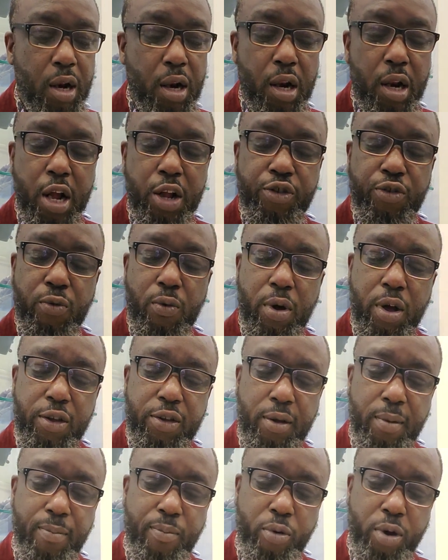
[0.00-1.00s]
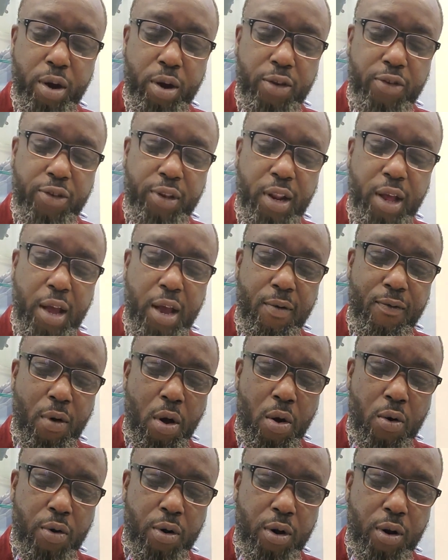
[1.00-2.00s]
Lynch was a British slave
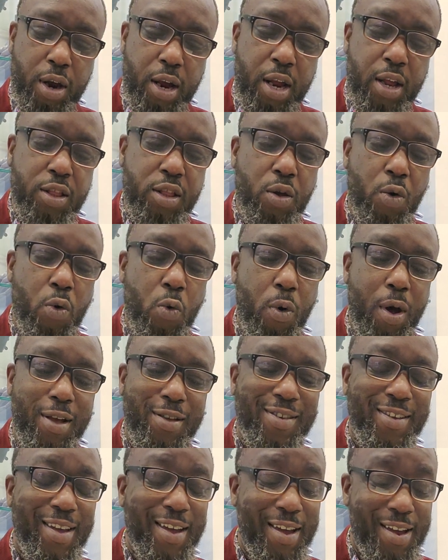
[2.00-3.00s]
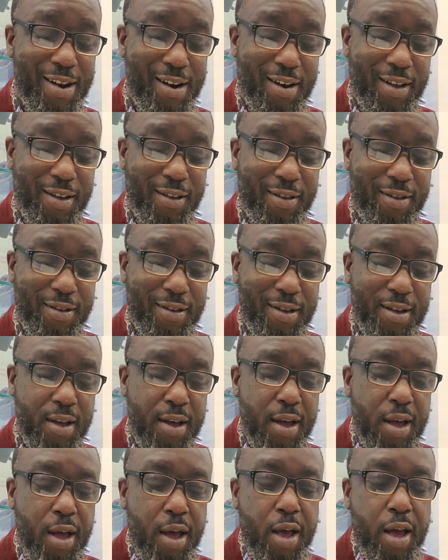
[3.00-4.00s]
owner in the West Indies.
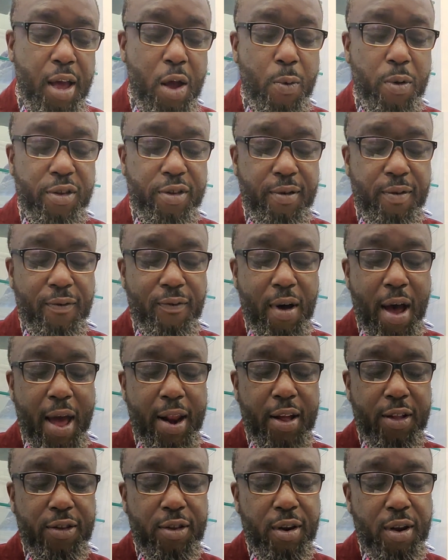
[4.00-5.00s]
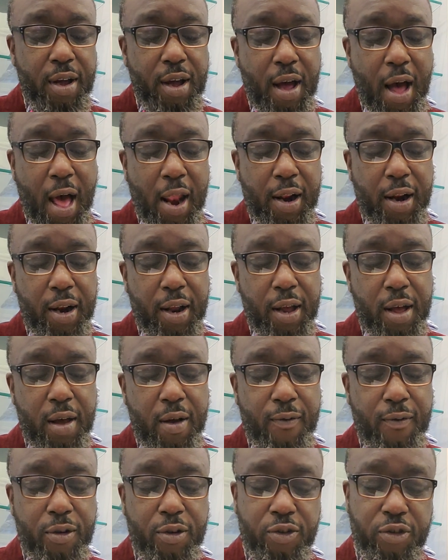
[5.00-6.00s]
He was invited to the colony
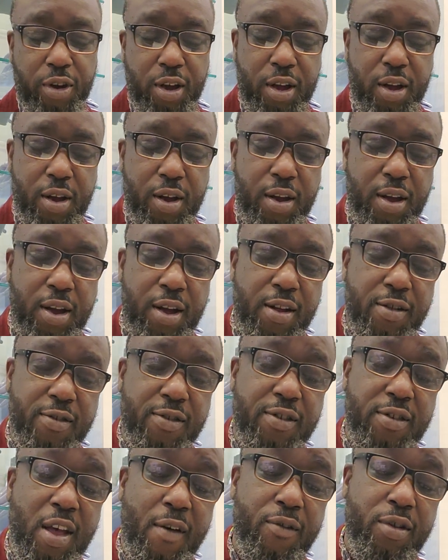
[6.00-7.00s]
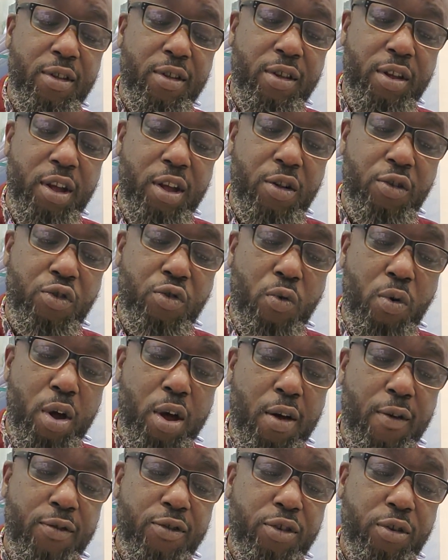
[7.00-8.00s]
of Virginia in
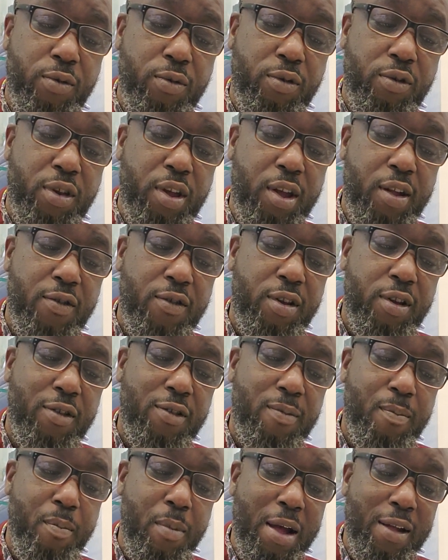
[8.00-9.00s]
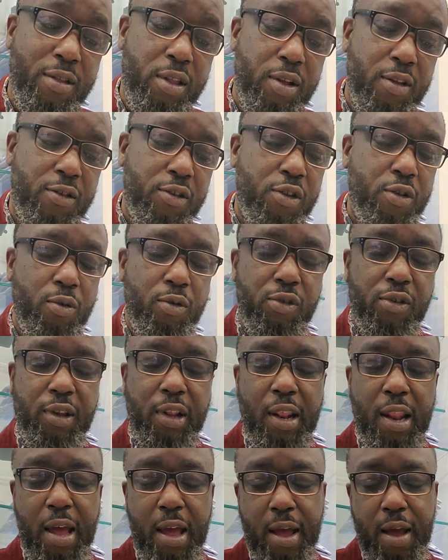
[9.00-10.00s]
1712 to teach his methods to
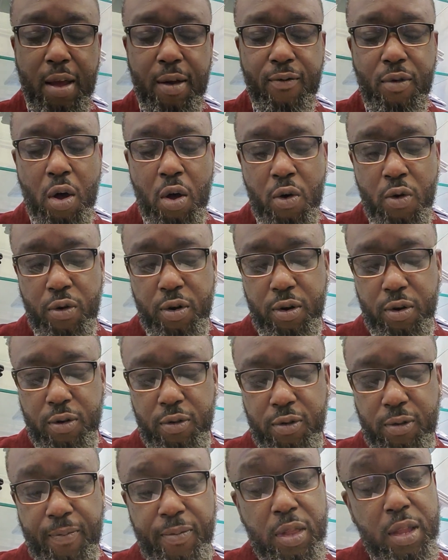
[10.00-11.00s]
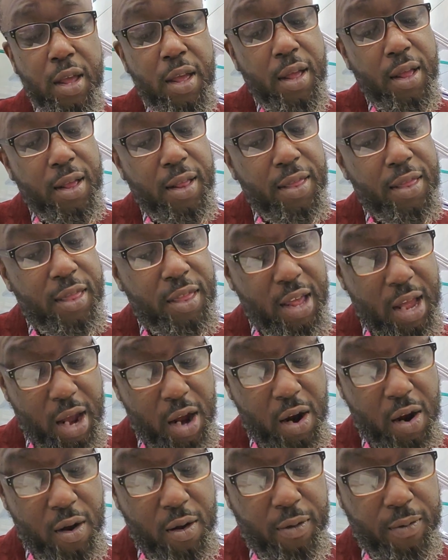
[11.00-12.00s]
slave owners
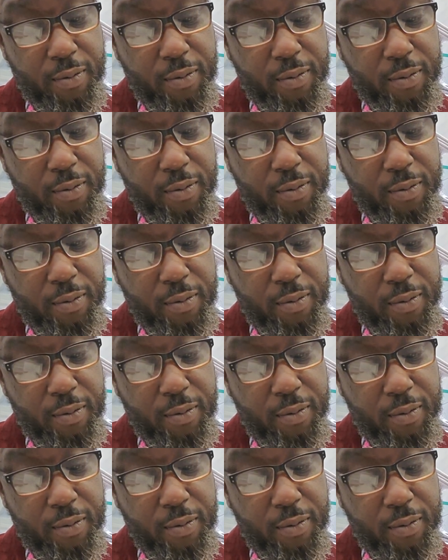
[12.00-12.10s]
there.